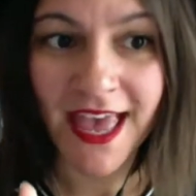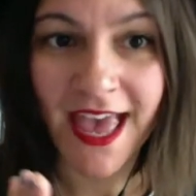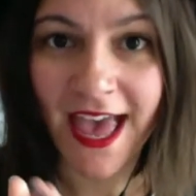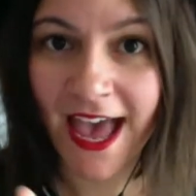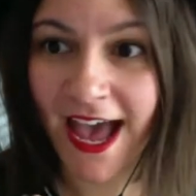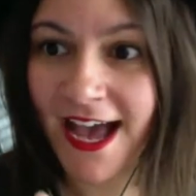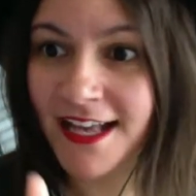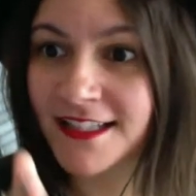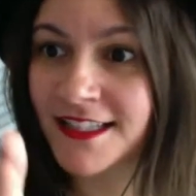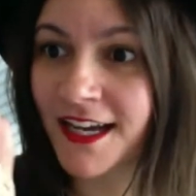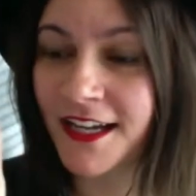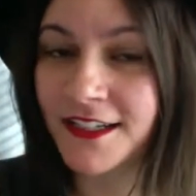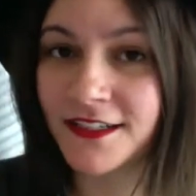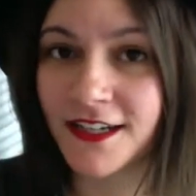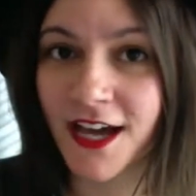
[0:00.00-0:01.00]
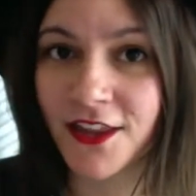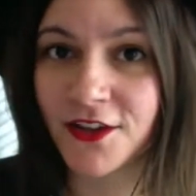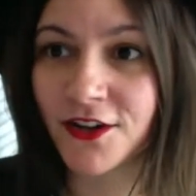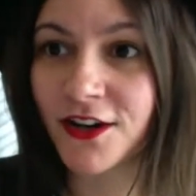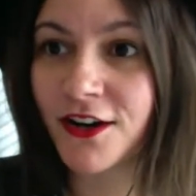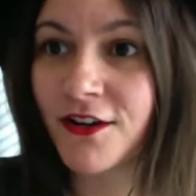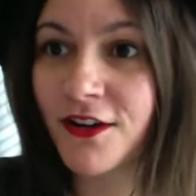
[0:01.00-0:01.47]
has
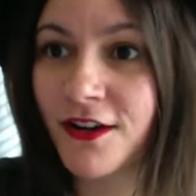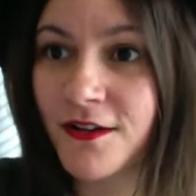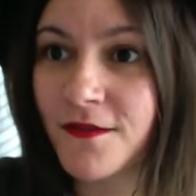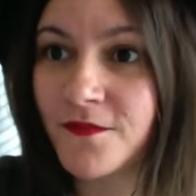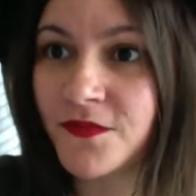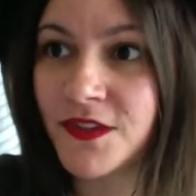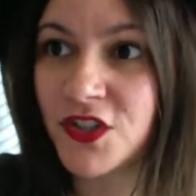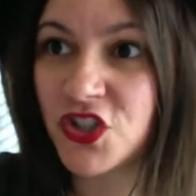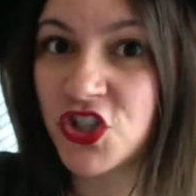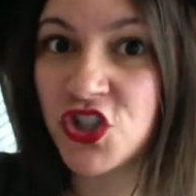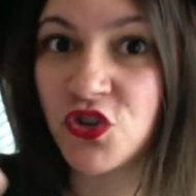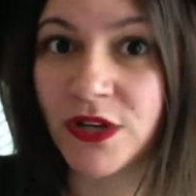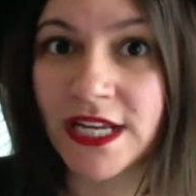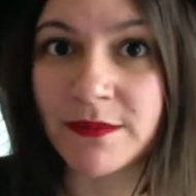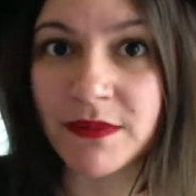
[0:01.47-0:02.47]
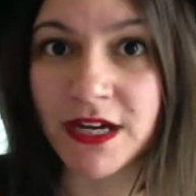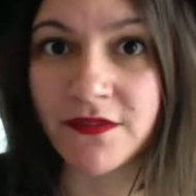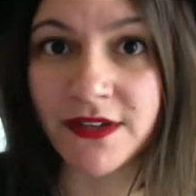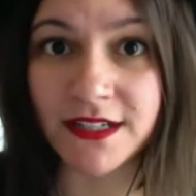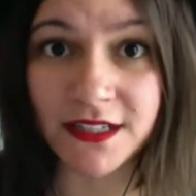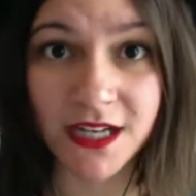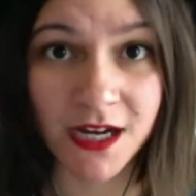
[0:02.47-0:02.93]
another stream of
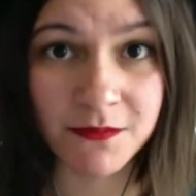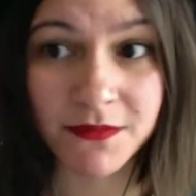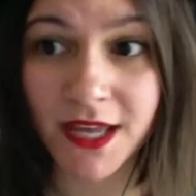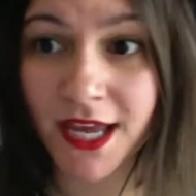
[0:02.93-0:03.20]
income.